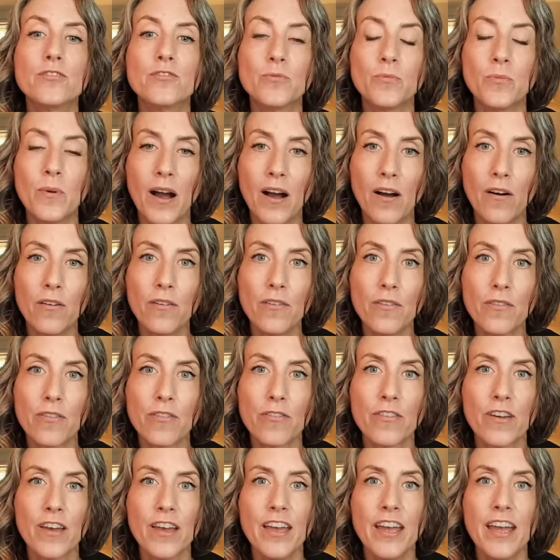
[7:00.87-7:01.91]
12th,
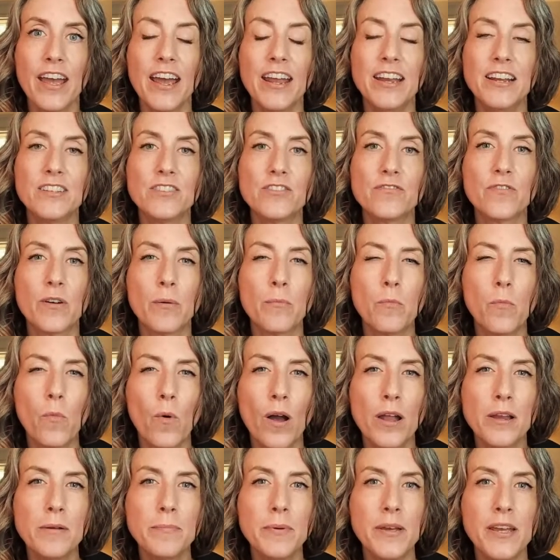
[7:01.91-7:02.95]
and it's from
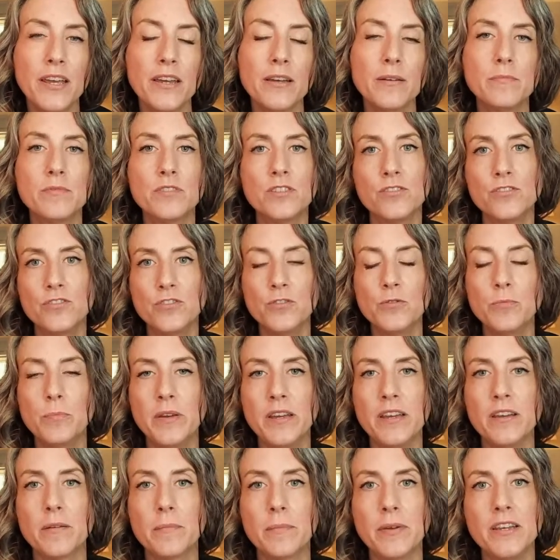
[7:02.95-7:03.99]
1 p.m. to 2
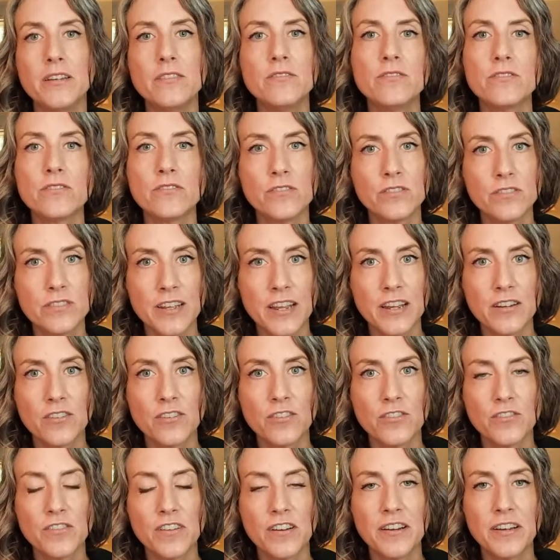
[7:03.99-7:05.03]
p.m. Eastern
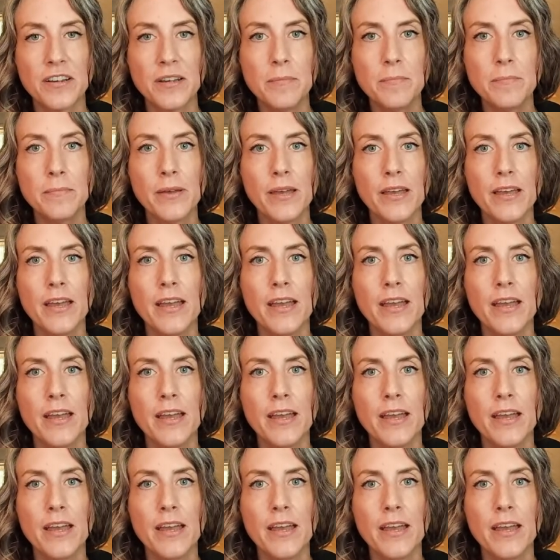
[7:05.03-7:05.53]
Standard Time.